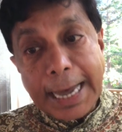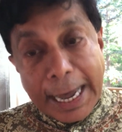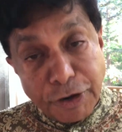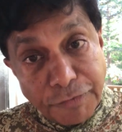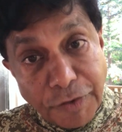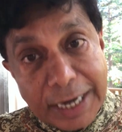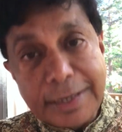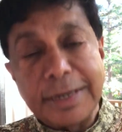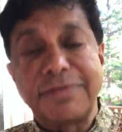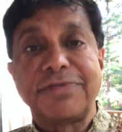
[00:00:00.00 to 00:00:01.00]
and of
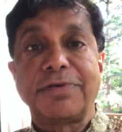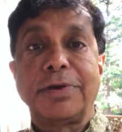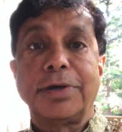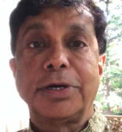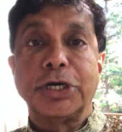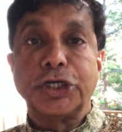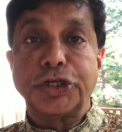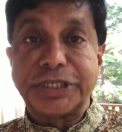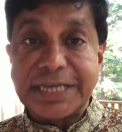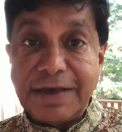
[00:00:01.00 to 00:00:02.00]
greatness to
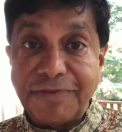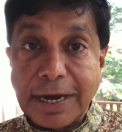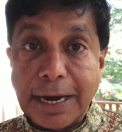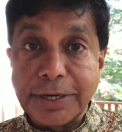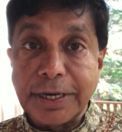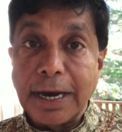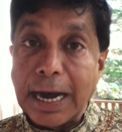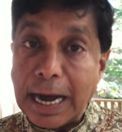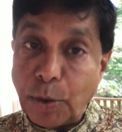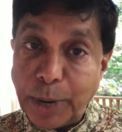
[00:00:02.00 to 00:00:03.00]
safeguard
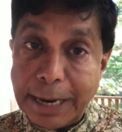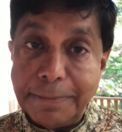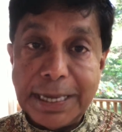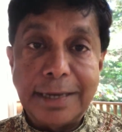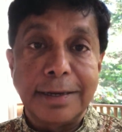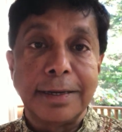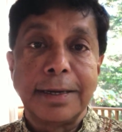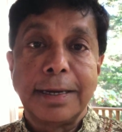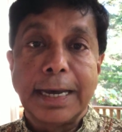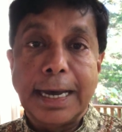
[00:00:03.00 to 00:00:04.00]
our well-being
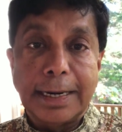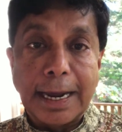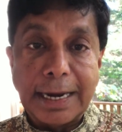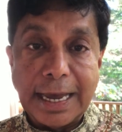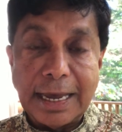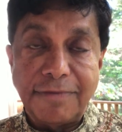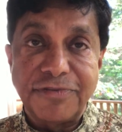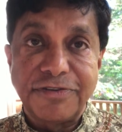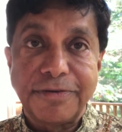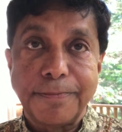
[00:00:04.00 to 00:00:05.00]
and our
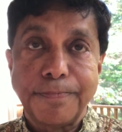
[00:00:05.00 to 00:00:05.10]
lives.